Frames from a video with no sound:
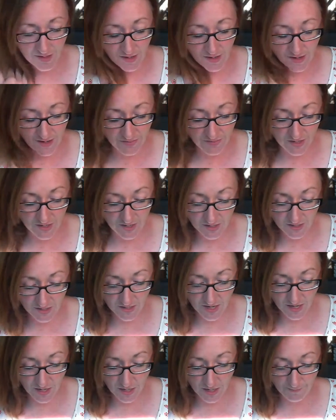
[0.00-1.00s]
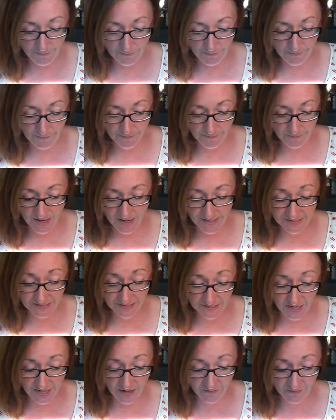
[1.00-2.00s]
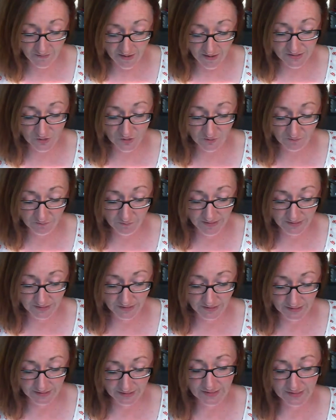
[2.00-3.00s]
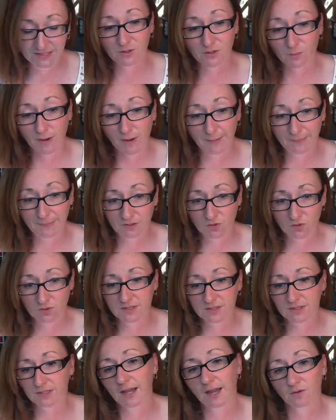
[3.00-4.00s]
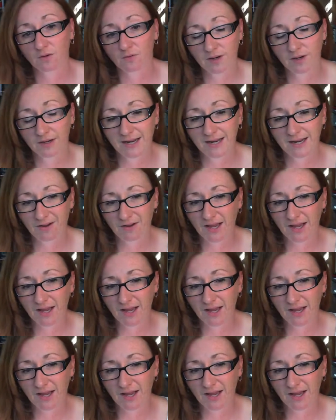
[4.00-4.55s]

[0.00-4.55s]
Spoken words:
And then I do have mine linked to my Pinterest account right now.